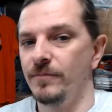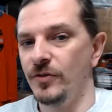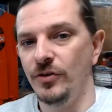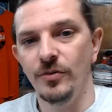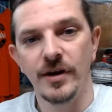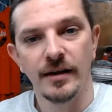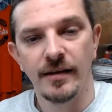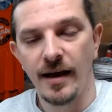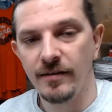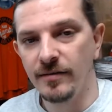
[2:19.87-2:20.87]
you get
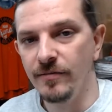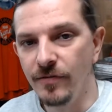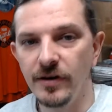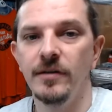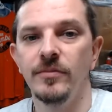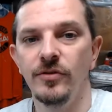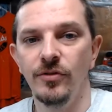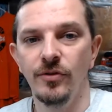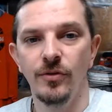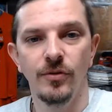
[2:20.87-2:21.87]
to have some freedom
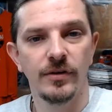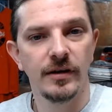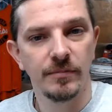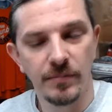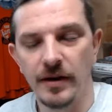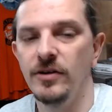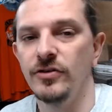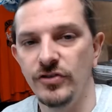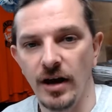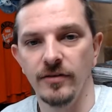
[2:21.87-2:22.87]
to pick your
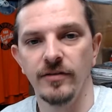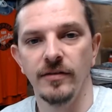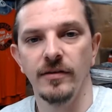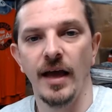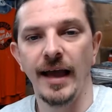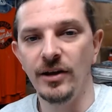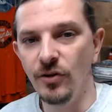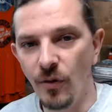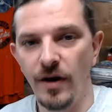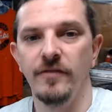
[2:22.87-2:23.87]
shots. And you
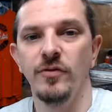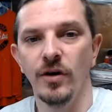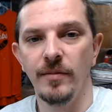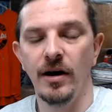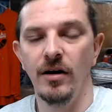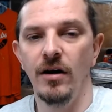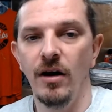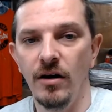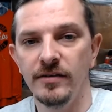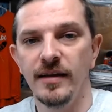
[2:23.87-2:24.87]
don't have to worry about,
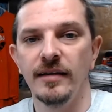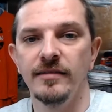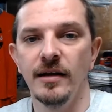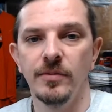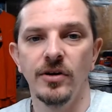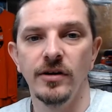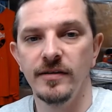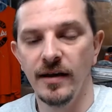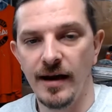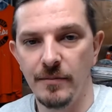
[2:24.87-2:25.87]
oh, is that sniper going to
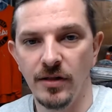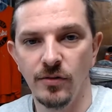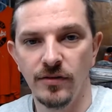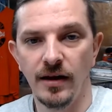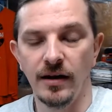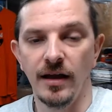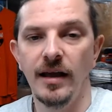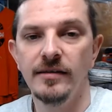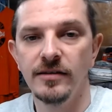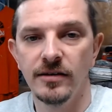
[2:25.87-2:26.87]
take out my lieutenant?
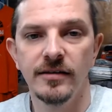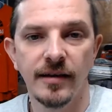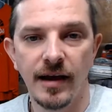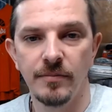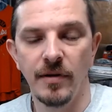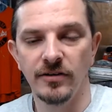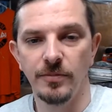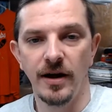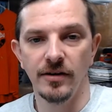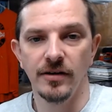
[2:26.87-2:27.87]
Is he going to take out my
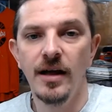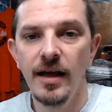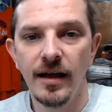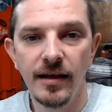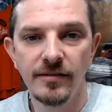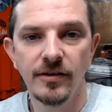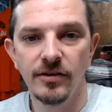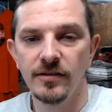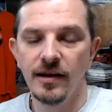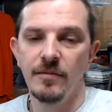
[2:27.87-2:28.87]
spotter? Is he
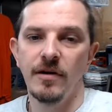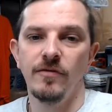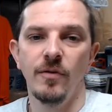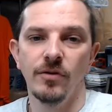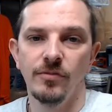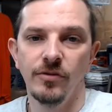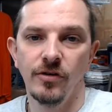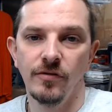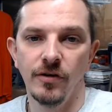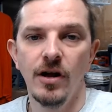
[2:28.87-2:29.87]
going to take out my forward
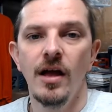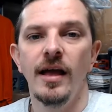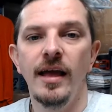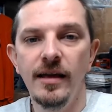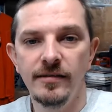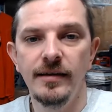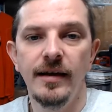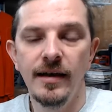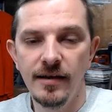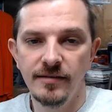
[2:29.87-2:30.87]
observer? Is he
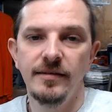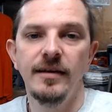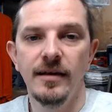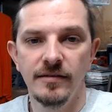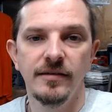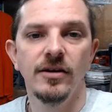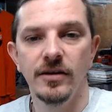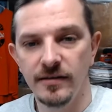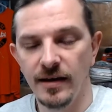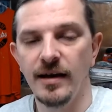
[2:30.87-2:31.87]

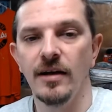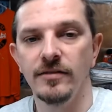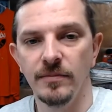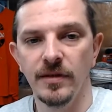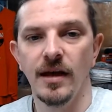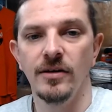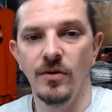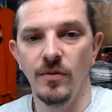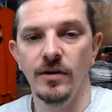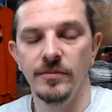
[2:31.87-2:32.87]
going to take out something I
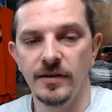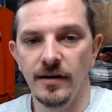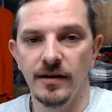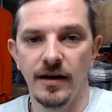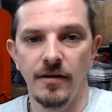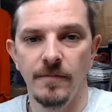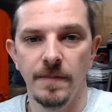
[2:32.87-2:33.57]
don't want him to take out?